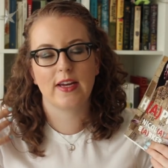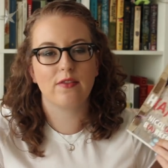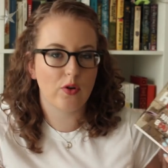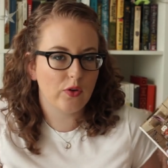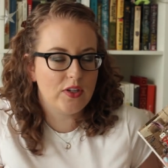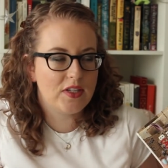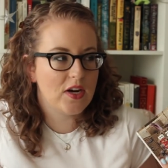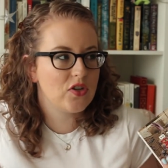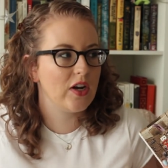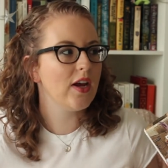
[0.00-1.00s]
and
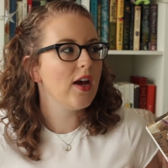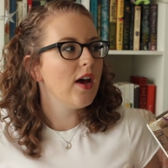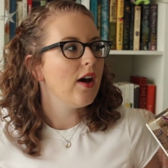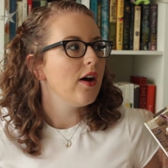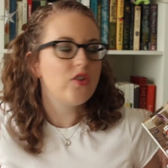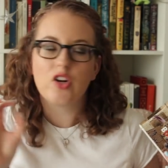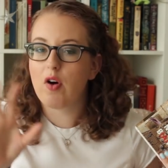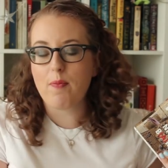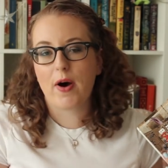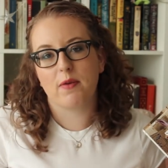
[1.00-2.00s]
vocalization show up
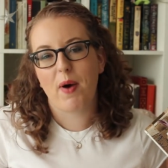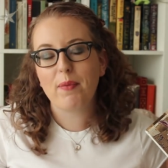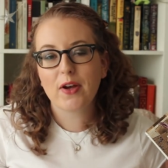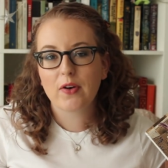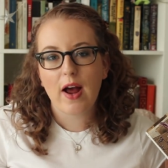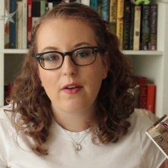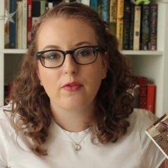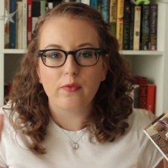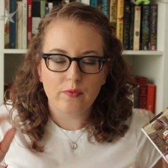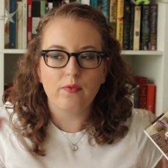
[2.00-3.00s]
on the public graph,
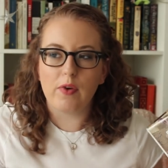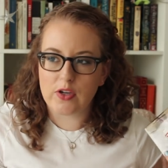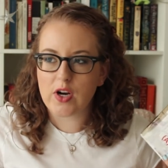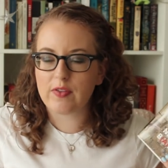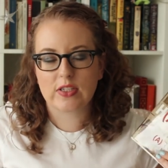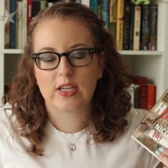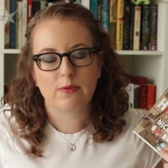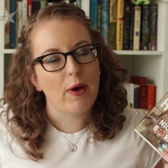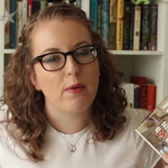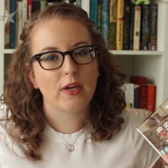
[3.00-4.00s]
which obviously is
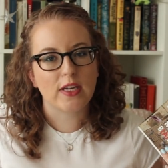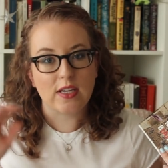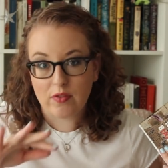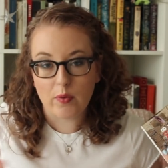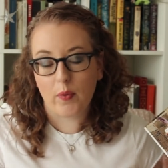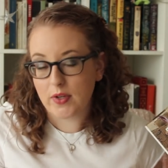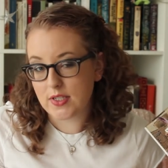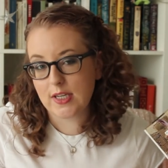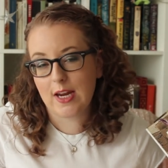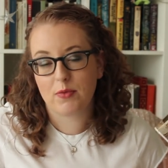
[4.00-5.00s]
bad because everyone wants to
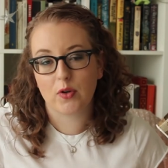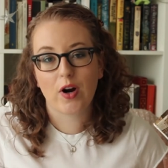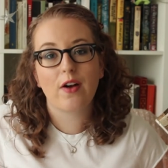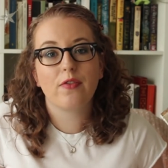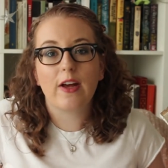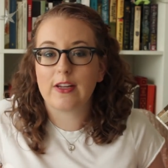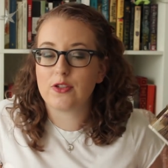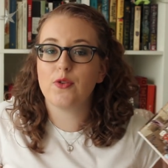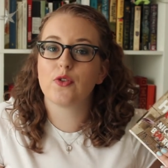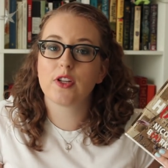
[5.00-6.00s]
keep the graph as
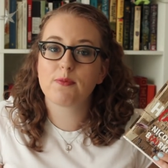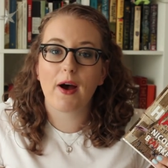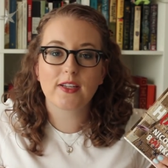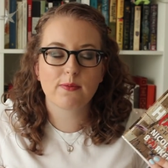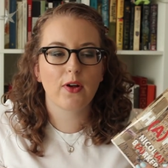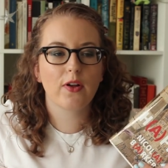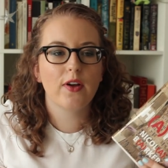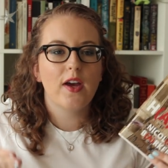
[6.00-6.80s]
neutral as possible